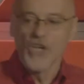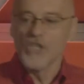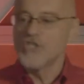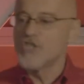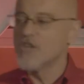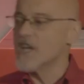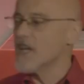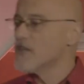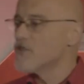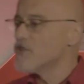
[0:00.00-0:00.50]

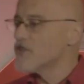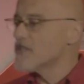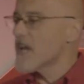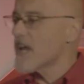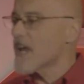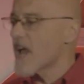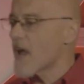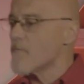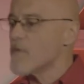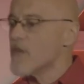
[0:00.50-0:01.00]
Changes are
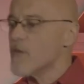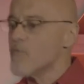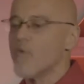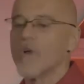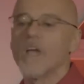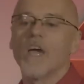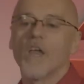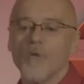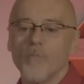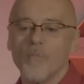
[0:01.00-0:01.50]
coming,
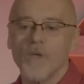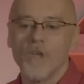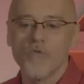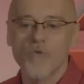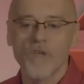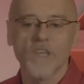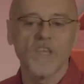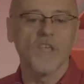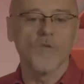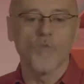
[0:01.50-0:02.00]
we gotta be
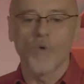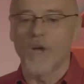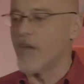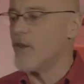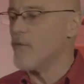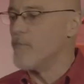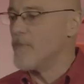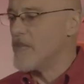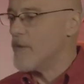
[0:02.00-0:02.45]
ready, we gotta be